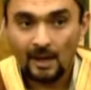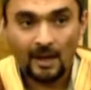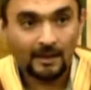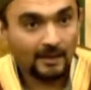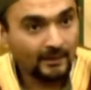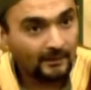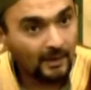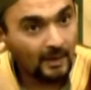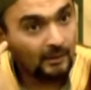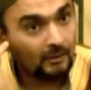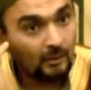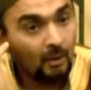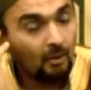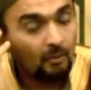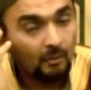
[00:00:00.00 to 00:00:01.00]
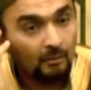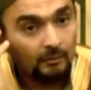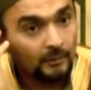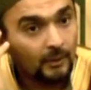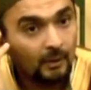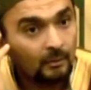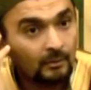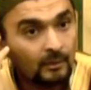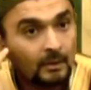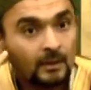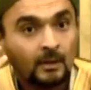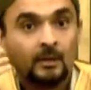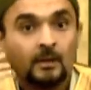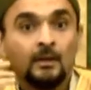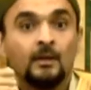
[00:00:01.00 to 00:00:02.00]
And he said, No, no.
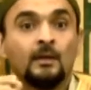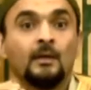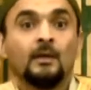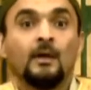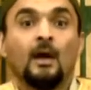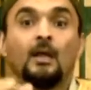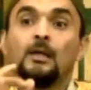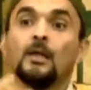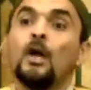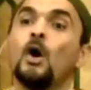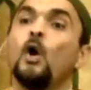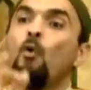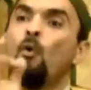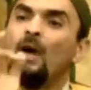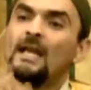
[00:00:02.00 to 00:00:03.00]
Allahu